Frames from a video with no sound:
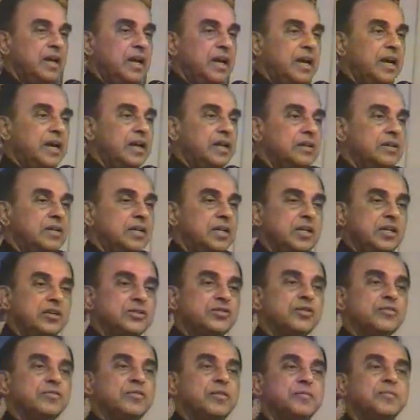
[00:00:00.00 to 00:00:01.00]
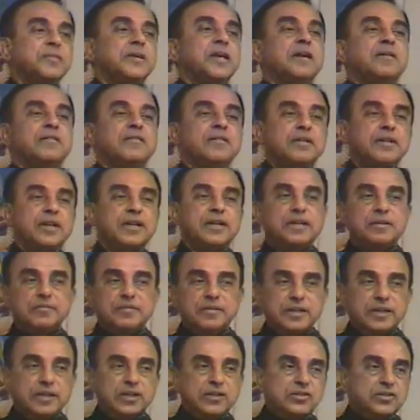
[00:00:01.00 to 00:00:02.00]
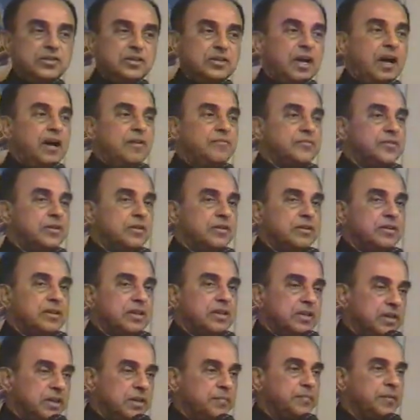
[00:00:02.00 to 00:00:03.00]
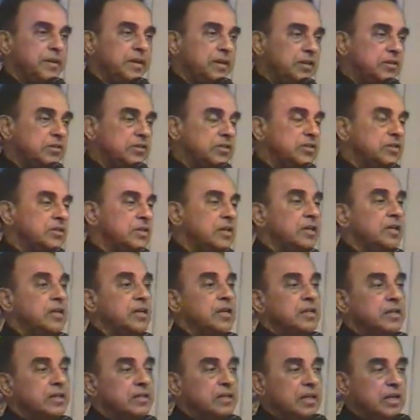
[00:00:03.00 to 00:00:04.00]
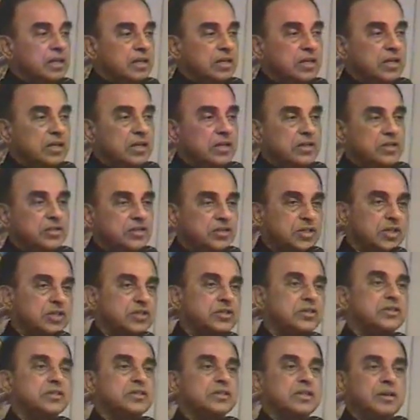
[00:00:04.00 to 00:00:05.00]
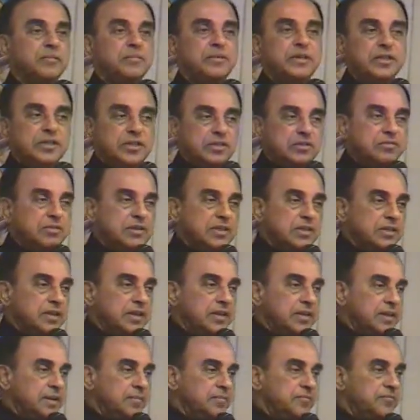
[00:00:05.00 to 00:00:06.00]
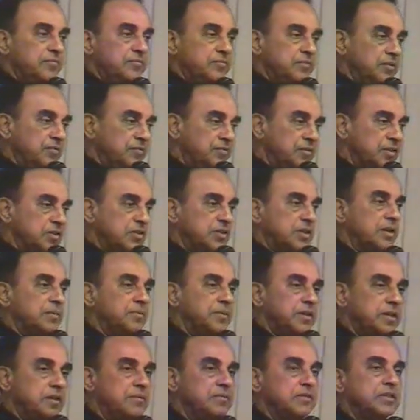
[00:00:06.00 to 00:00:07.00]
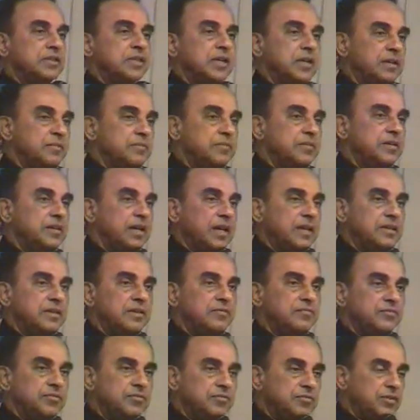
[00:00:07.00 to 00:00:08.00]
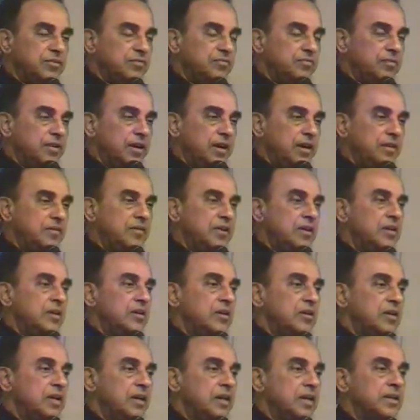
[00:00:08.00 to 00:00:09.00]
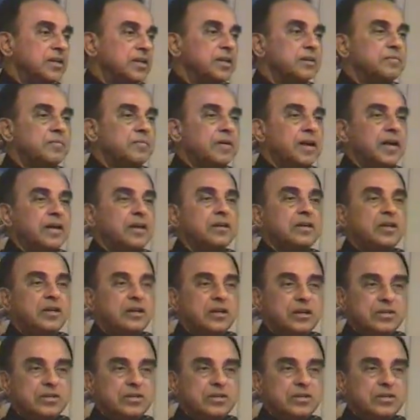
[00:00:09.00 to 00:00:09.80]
and each of them gave a recommendation. After independence, 6 committees were set up. The first committee was set up in 1955, headed by